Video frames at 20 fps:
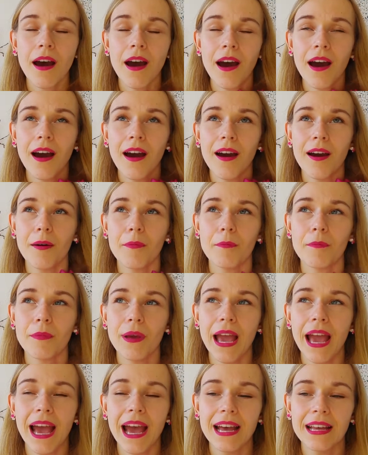
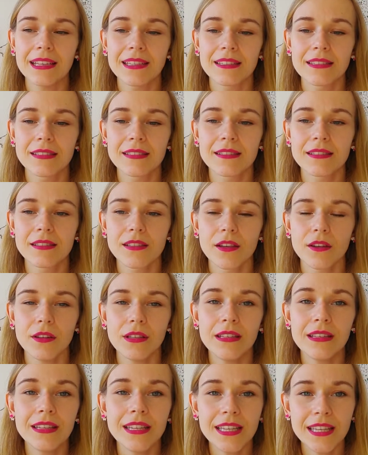as
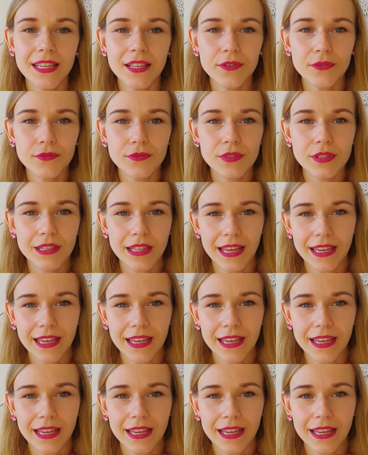leaves,